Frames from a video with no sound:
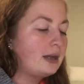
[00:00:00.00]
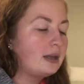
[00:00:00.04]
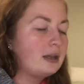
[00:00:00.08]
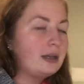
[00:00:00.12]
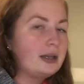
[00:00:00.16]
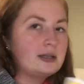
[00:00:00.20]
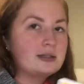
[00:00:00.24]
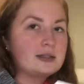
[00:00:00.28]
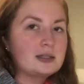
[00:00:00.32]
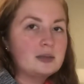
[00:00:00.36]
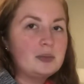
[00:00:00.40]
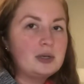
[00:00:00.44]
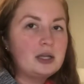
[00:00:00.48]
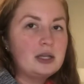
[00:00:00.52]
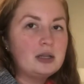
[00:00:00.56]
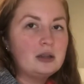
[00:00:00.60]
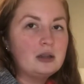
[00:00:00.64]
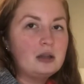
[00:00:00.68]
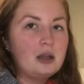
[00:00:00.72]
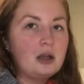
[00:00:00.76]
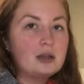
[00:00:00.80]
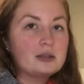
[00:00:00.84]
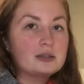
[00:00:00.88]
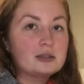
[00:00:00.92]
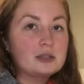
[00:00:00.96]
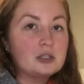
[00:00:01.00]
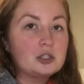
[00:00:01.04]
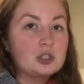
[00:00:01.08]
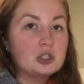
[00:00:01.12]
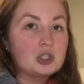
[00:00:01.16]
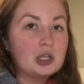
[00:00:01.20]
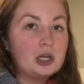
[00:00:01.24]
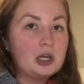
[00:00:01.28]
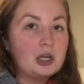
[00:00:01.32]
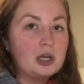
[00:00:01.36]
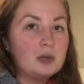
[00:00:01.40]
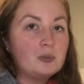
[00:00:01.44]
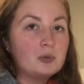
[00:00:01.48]
like somebody lost a
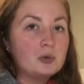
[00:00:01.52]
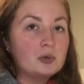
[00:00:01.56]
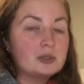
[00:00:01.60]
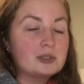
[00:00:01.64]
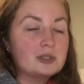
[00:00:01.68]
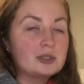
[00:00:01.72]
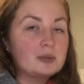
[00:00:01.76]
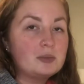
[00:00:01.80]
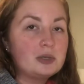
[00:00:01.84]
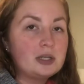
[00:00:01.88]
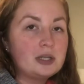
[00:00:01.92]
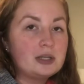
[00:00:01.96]
job, or somebody,